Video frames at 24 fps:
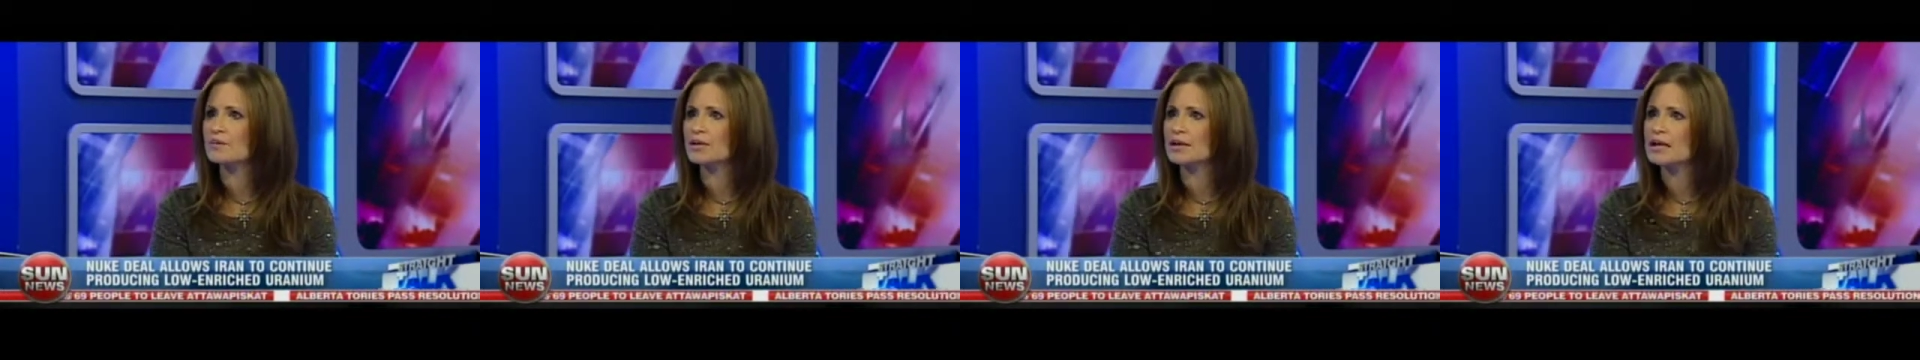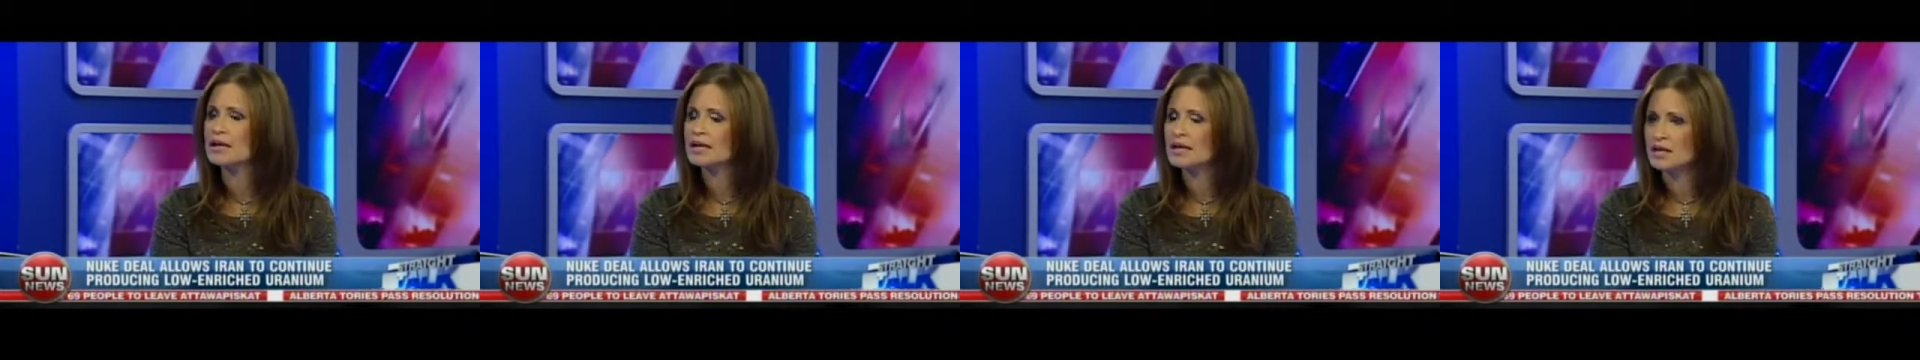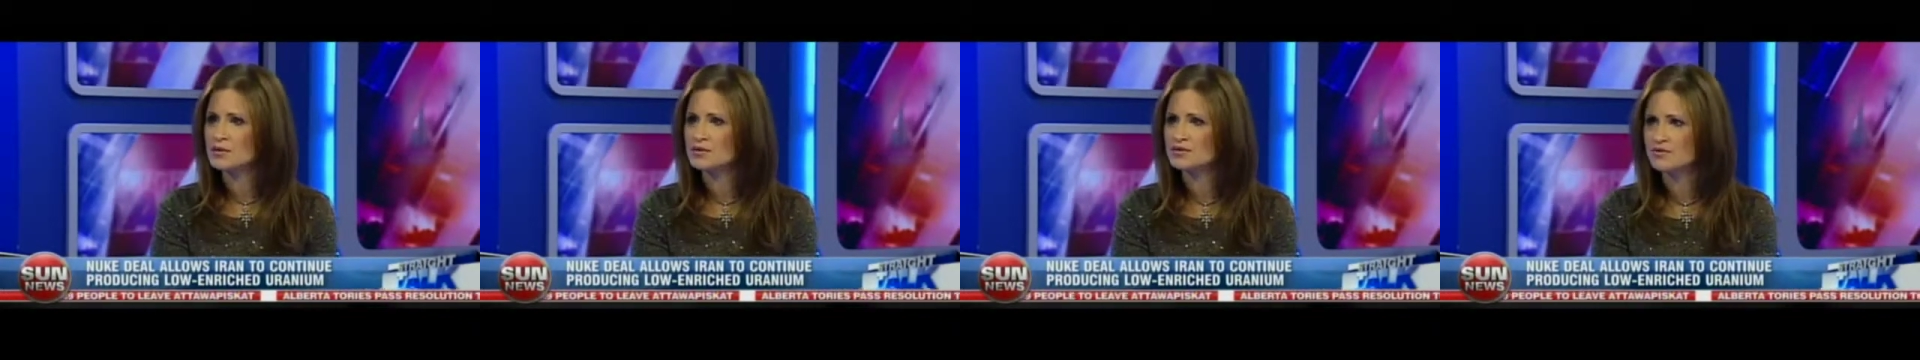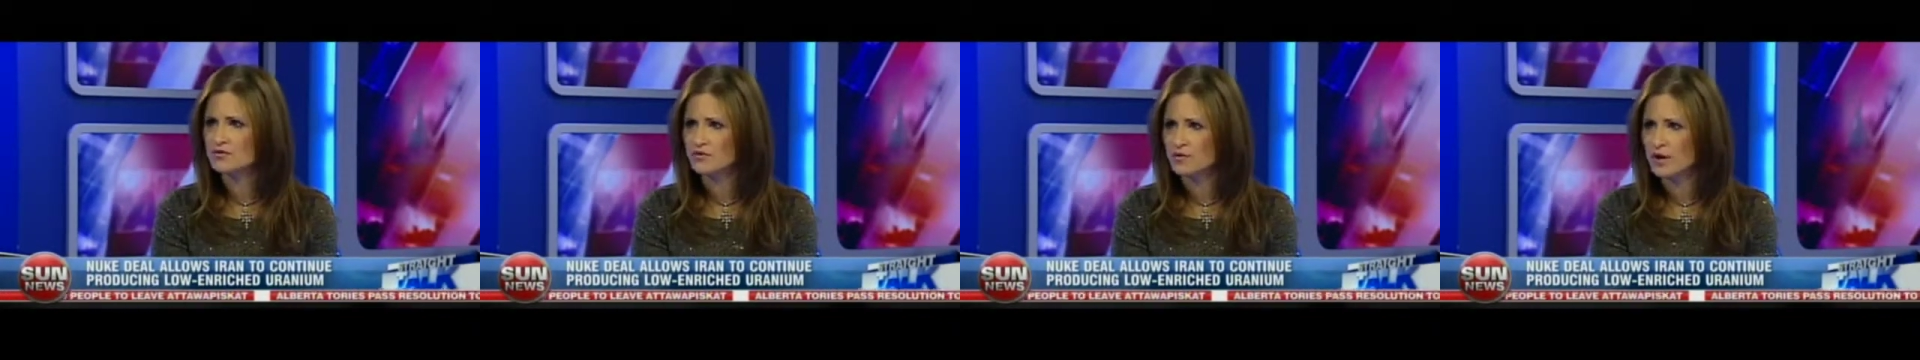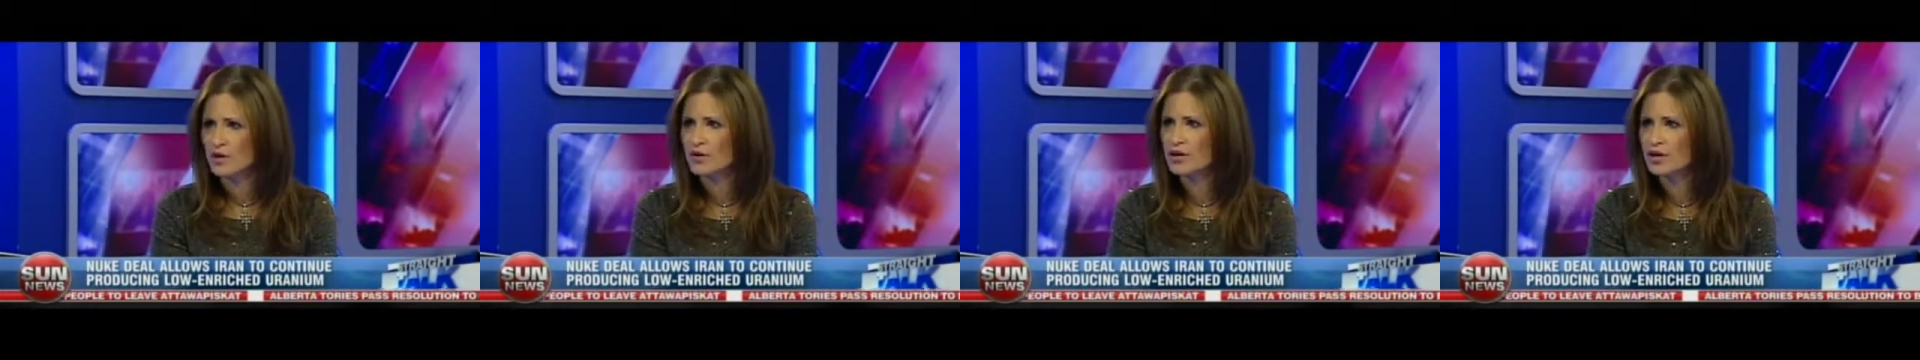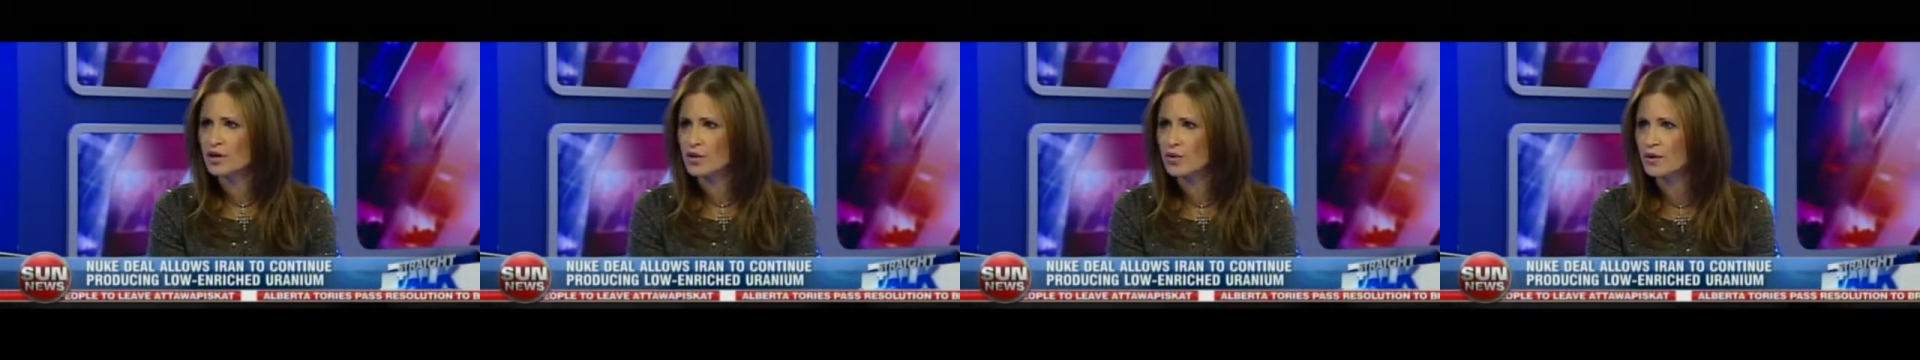but he was
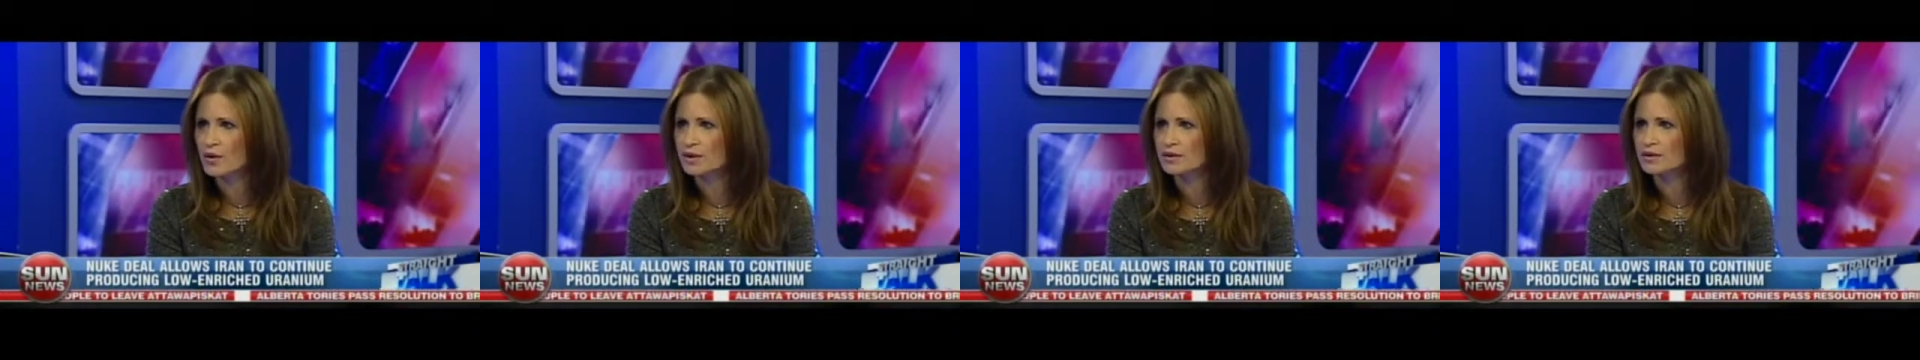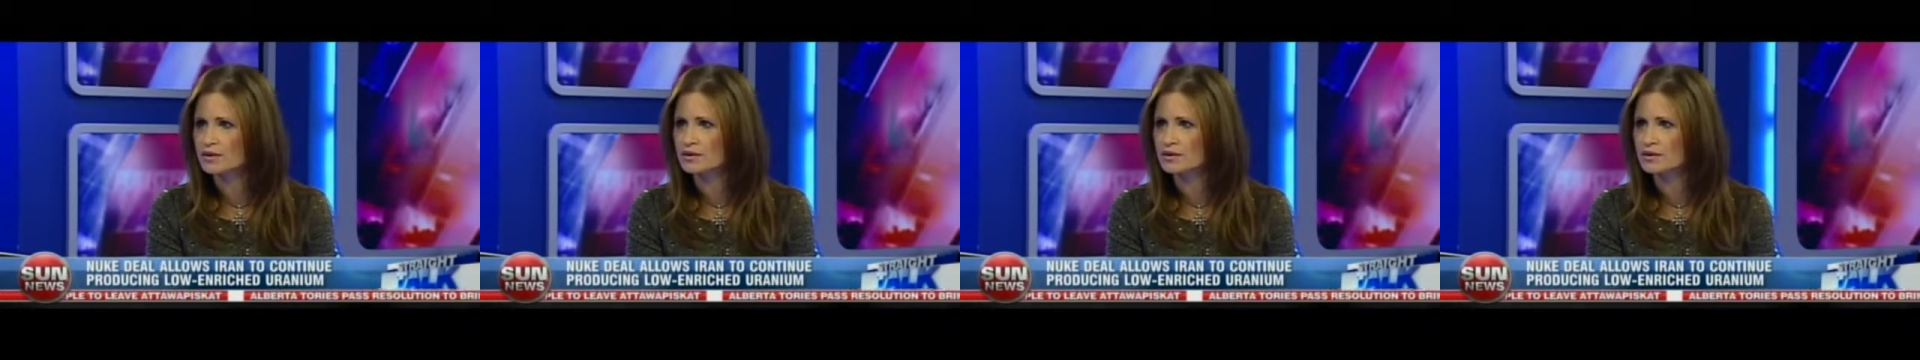very quick